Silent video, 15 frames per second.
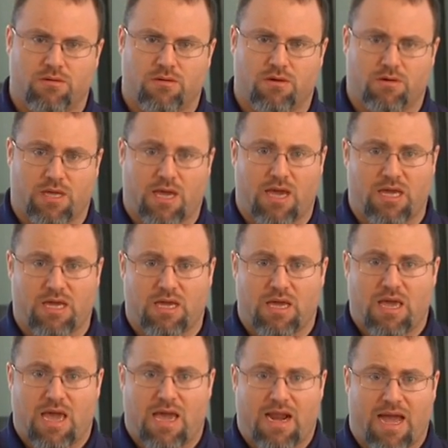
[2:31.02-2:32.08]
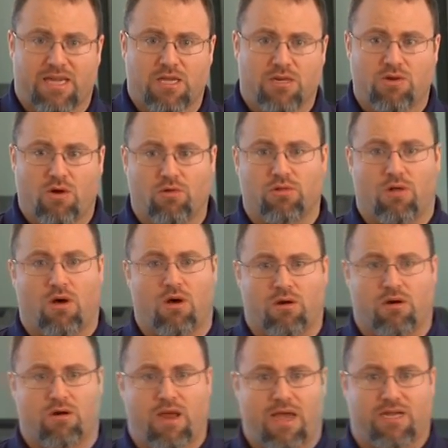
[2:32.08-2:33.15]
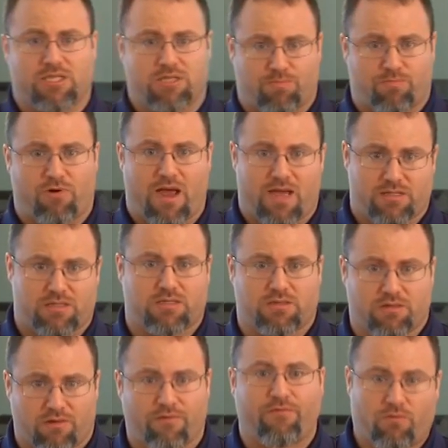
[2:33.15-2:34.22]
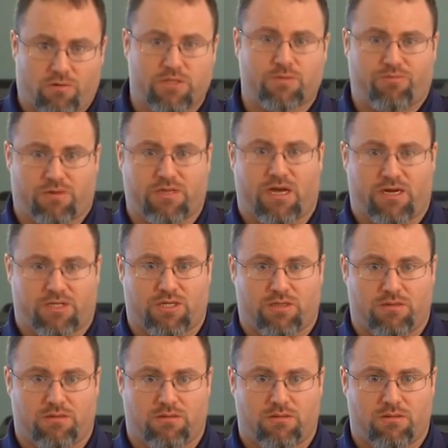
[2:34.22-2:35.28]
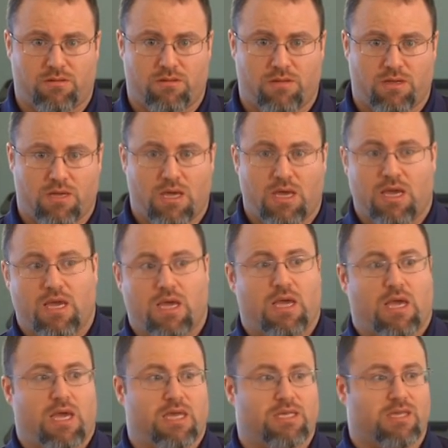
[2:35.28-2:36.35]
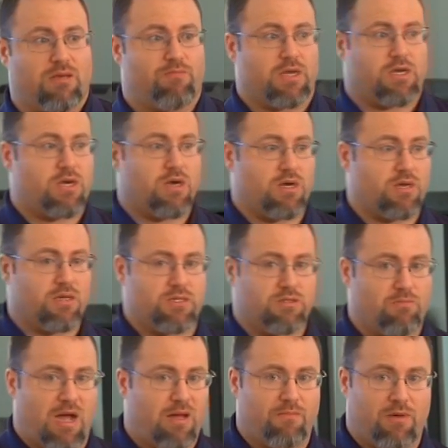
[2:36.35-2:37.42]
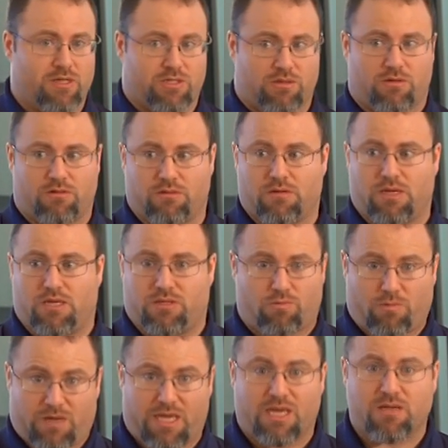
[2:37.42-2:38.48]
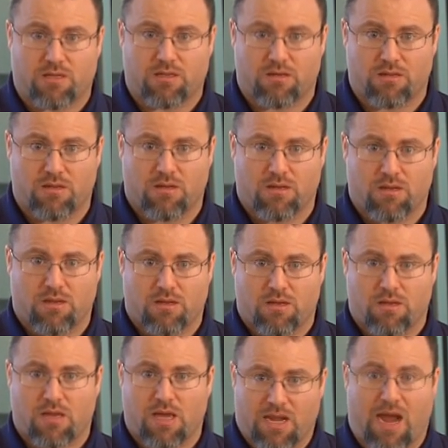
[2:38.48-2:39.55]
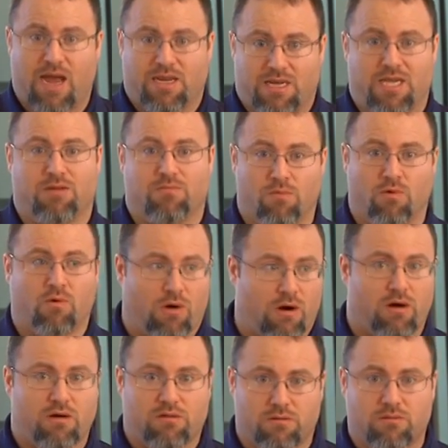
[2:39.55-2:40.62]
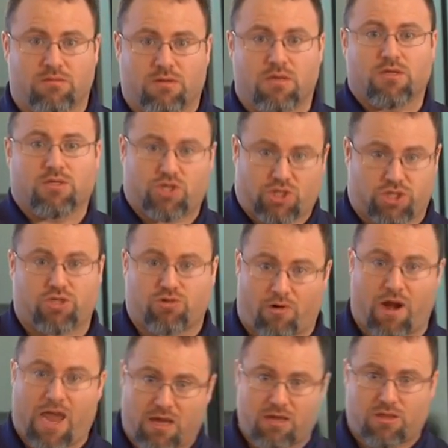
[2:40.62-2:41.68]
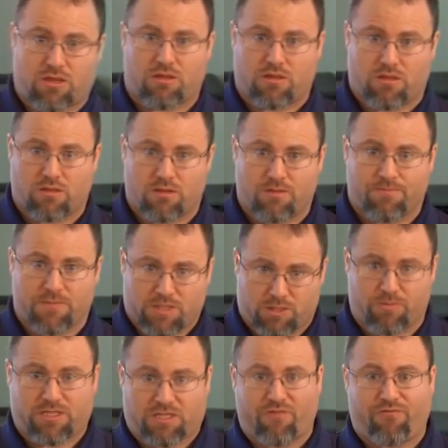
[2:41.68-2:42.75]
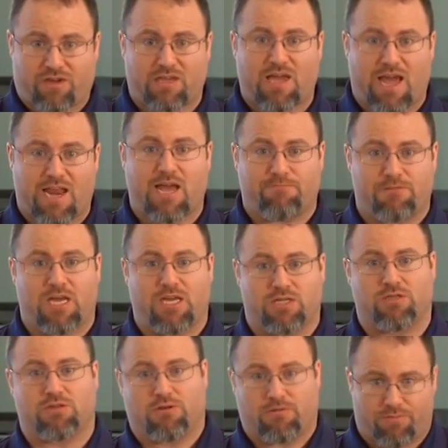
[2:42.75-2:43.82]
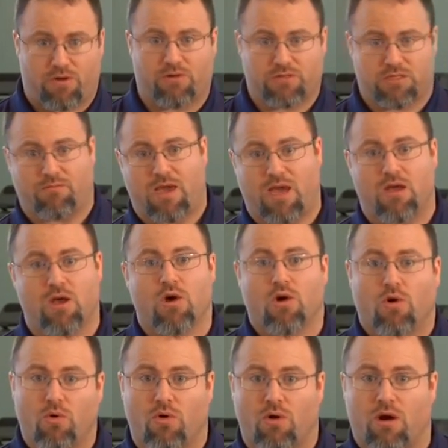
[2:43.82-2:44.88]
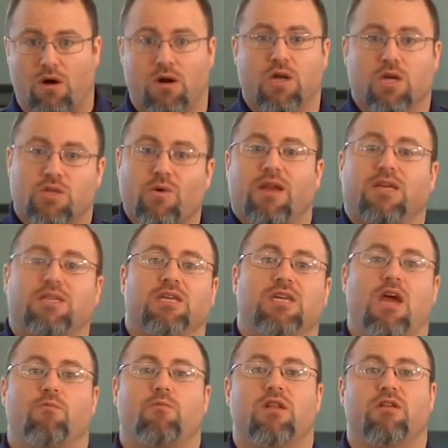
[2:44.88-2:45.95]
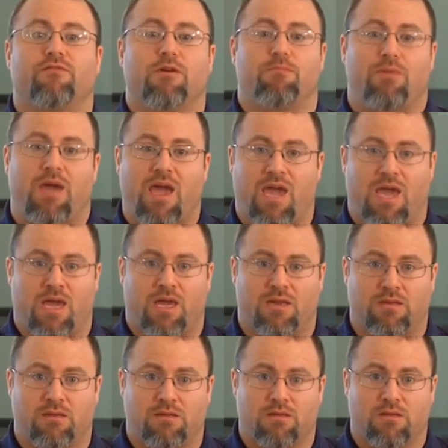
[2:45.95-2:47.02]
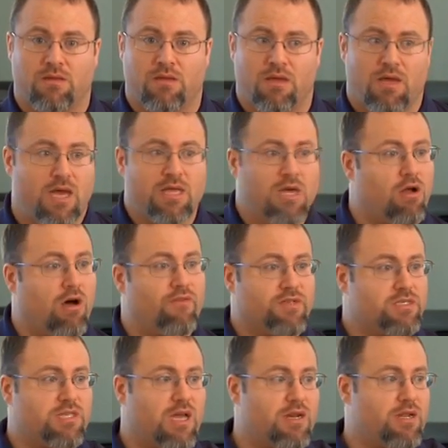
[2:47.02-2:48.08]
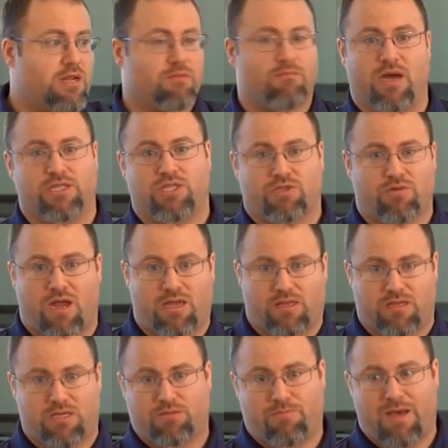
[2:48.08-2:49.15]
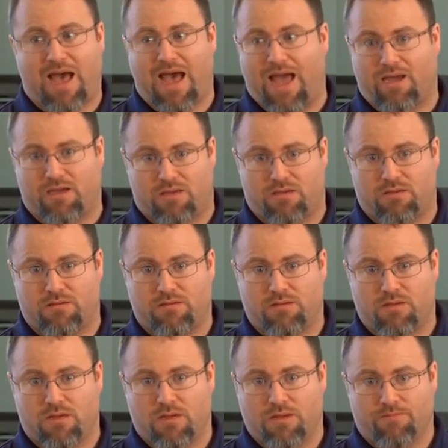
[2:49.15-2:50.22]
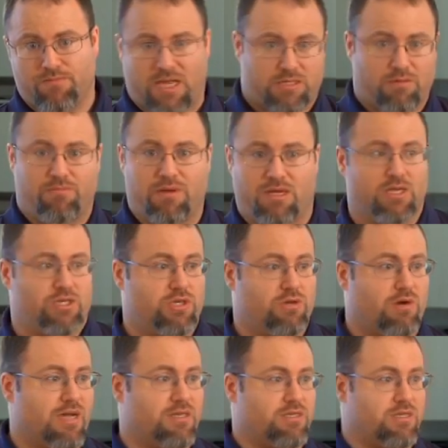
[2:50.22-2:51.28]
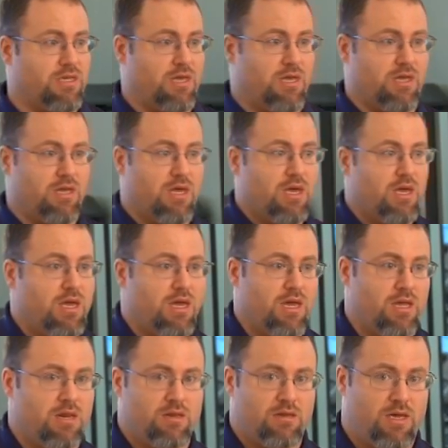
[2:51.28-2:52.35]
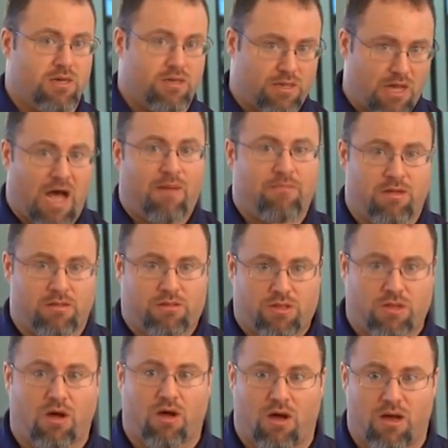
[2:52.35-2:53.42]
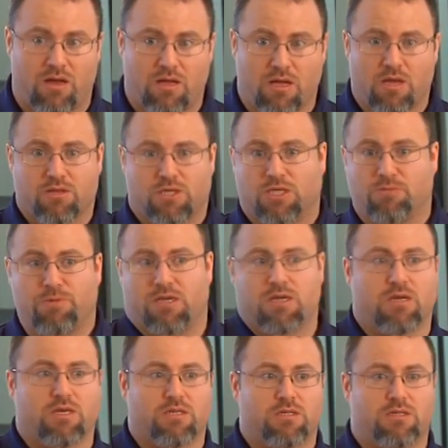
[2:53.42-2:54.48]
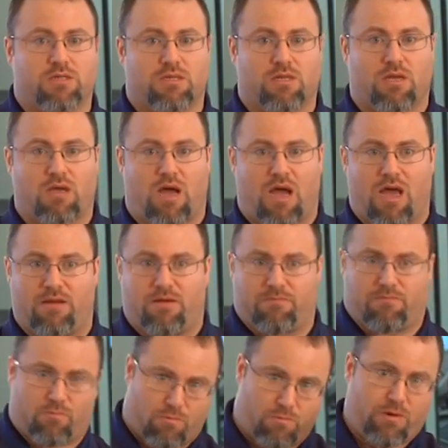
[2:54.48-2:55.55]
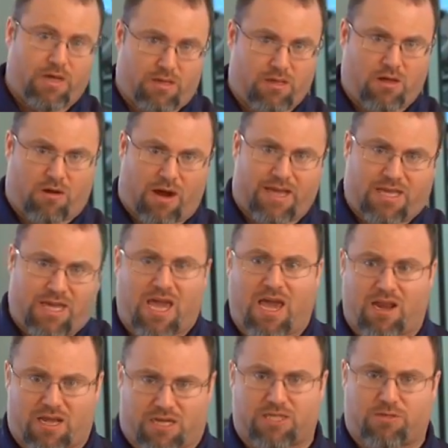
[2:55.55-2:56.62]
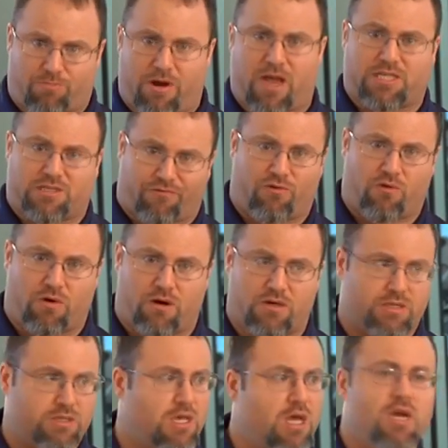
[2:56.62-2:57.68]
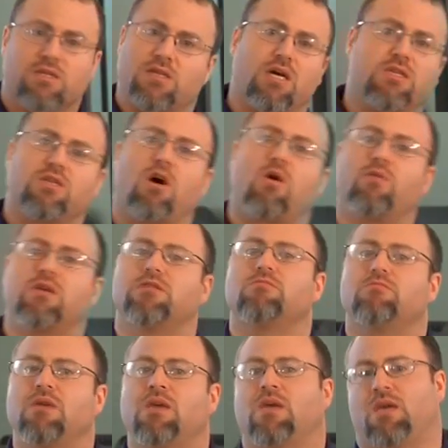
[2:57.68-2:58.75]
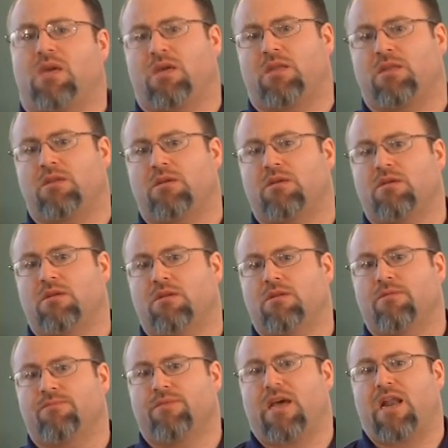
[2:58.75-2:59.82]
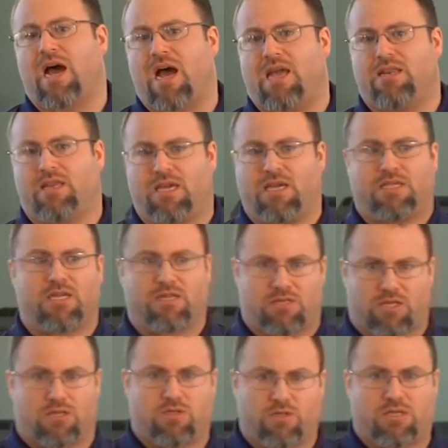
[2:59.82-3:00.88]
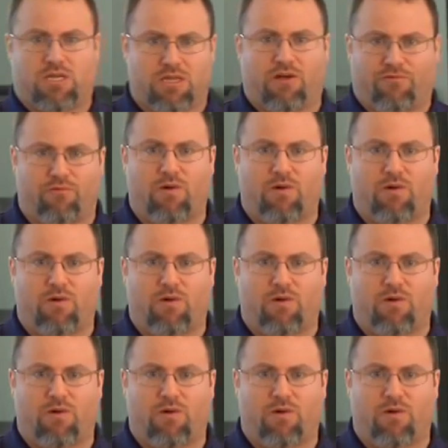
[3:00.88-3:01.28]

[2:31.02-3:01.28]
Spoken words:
okay, and I can no longer express force production. Is it because my muscle is weak and I need more strength, specific adaptation to oppose demand, or do I need to get rid of the pain and then all of a sudden my strength is back? That's a big issue I see in common thought. Just because I'm weak, I can't express force doesn't always mean that I need to lift